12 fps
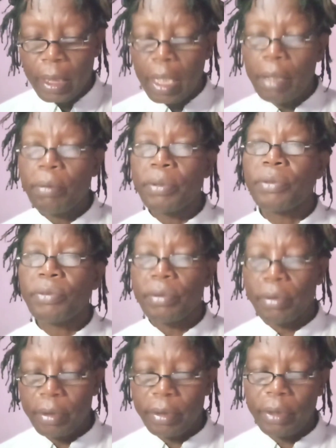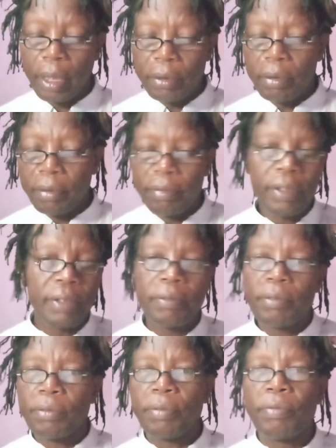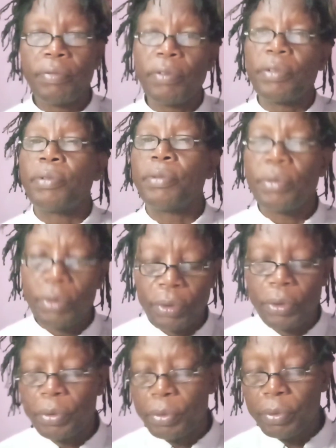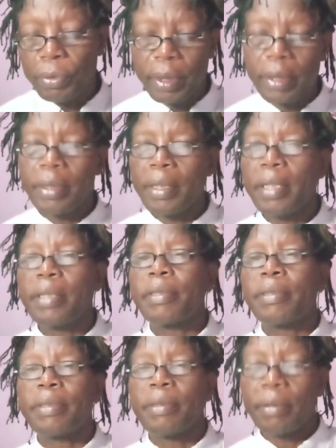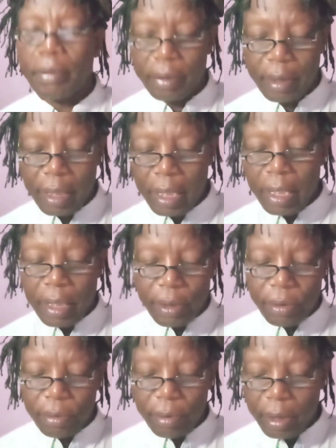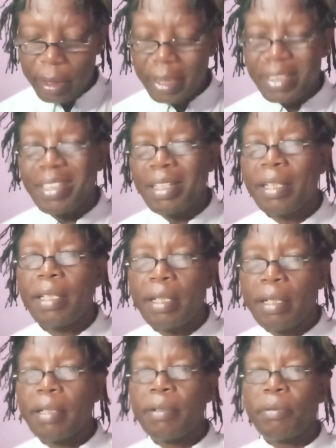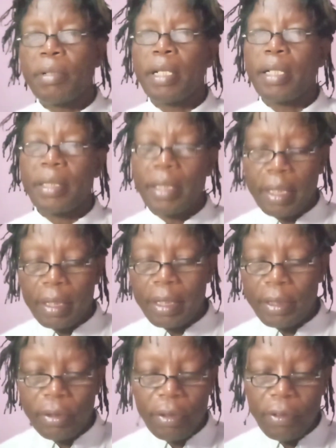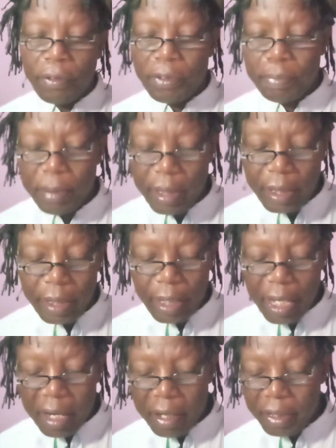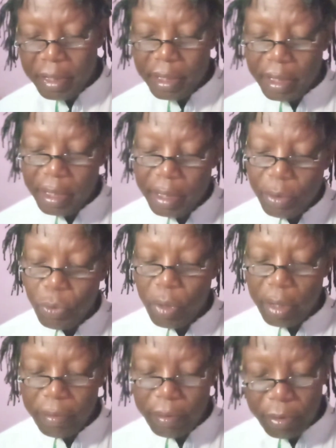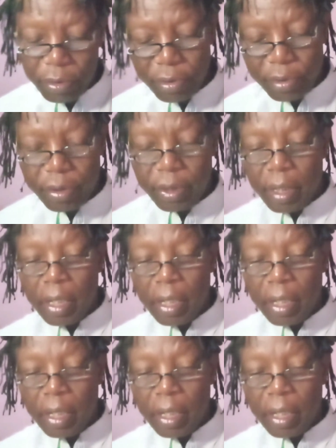I was trying to define to you these things so that it's clear when I talk of spin, energy, weak force,